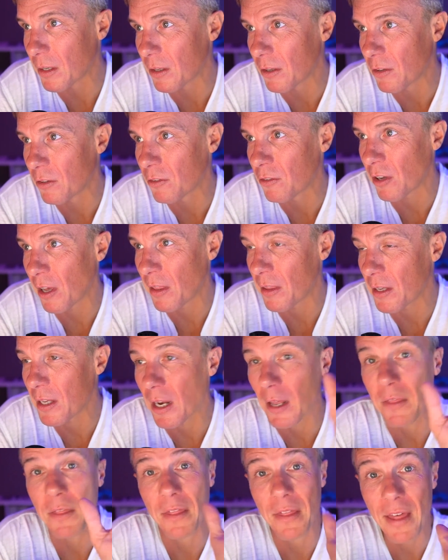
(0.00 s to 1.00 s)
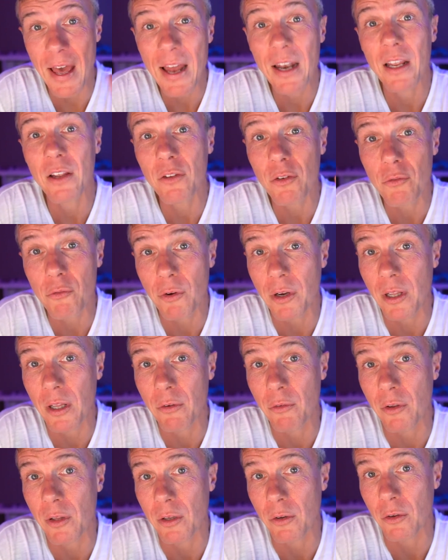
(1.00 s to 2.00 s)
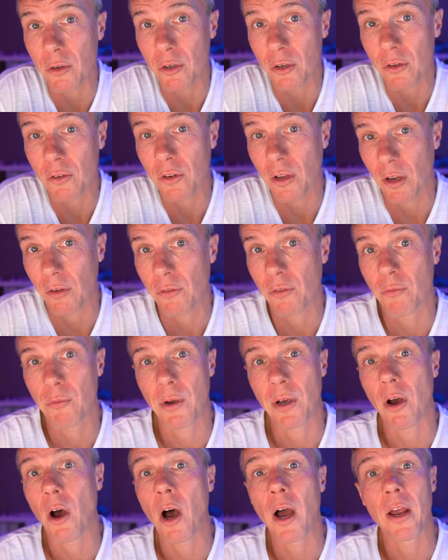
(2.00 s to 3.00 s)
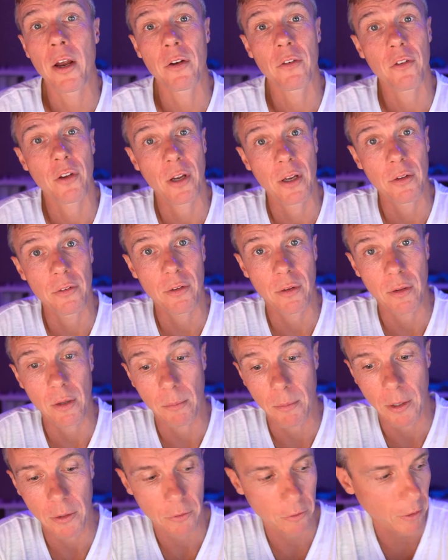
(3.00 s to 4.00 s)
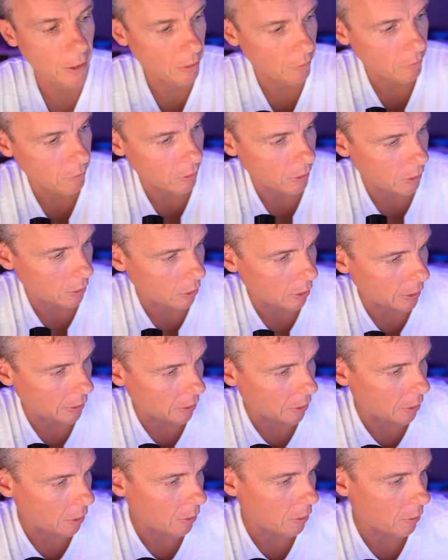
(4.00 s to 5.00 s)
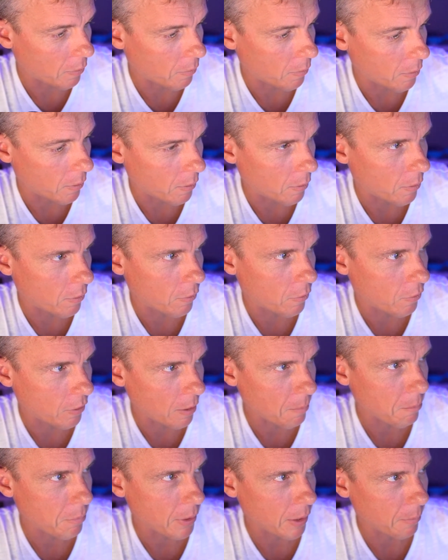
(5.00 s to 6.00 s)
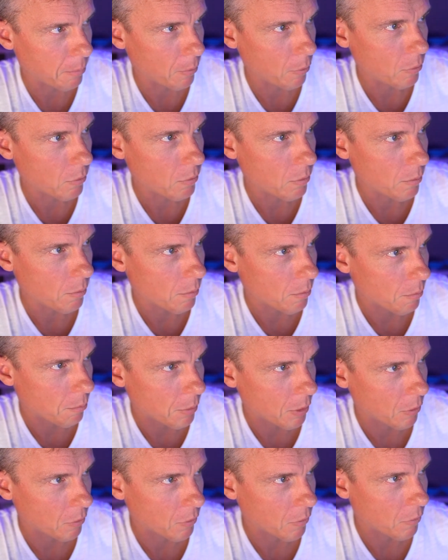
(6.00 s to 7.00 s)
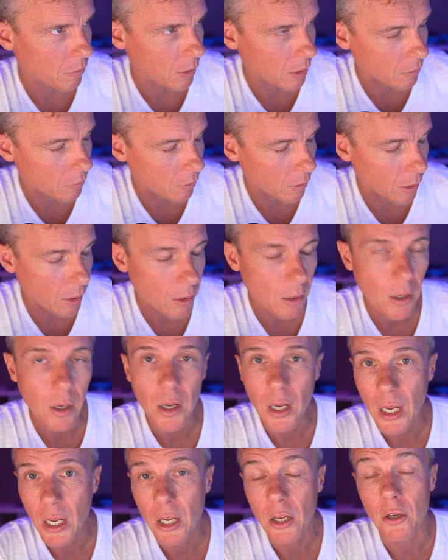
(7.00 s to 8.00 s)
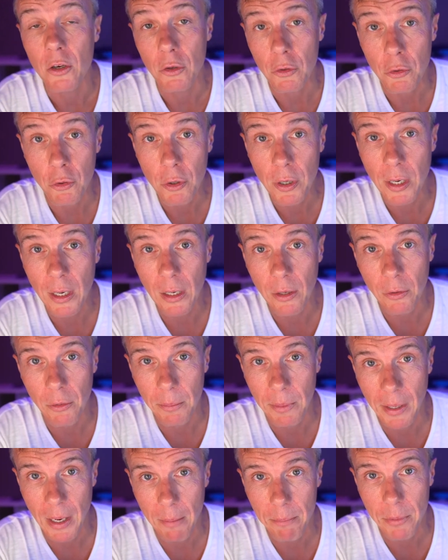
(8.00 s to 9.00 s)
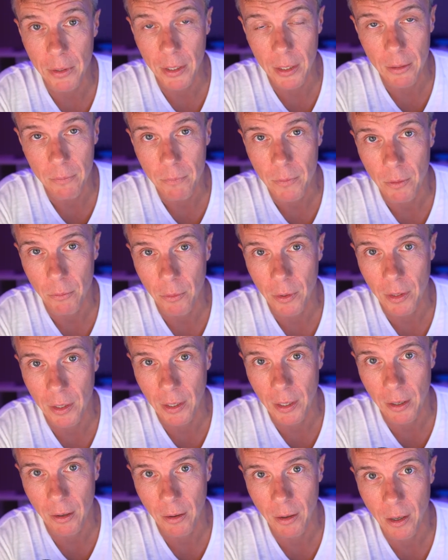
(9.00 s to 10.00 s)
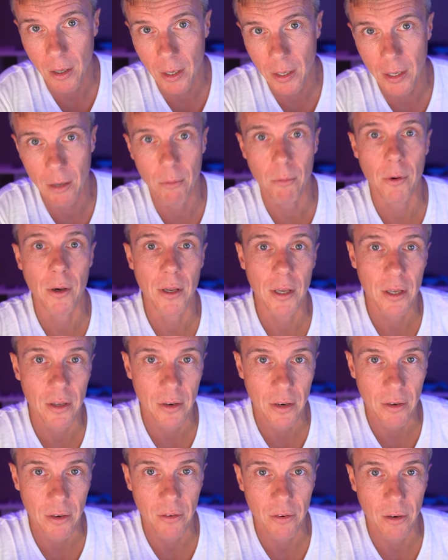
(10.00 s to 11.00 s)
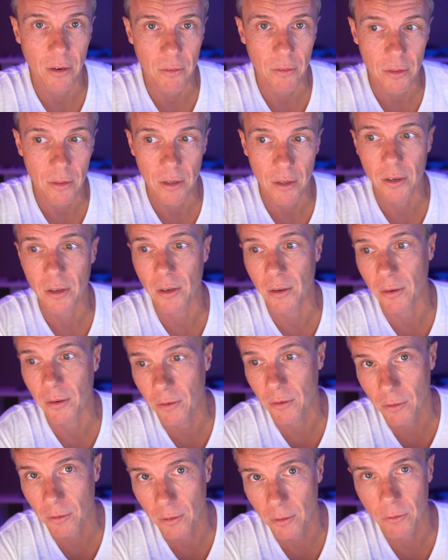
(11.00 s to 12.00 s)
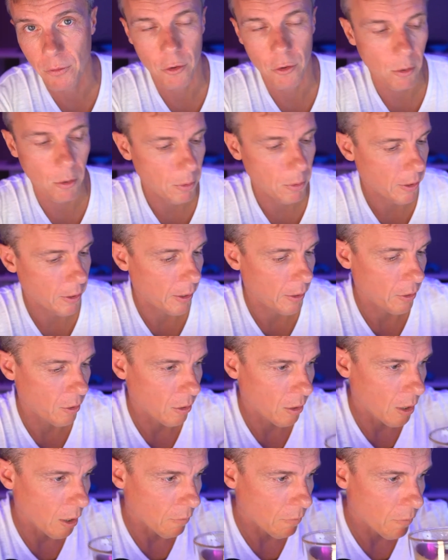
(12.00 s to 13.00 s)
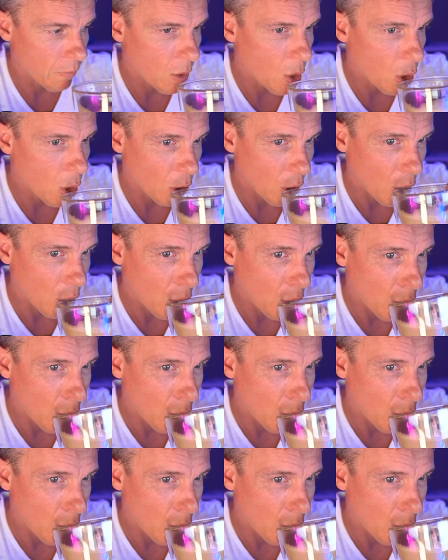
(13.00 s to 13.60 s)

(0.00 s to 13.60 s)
So, that is a really, really good use case of where IoTing something makes sense. And I know that some people, because it's the internet, do get a little bit uppity where they go, oh, yeah, why are you connecting everything? You don't need to do this. You're complicating your life. So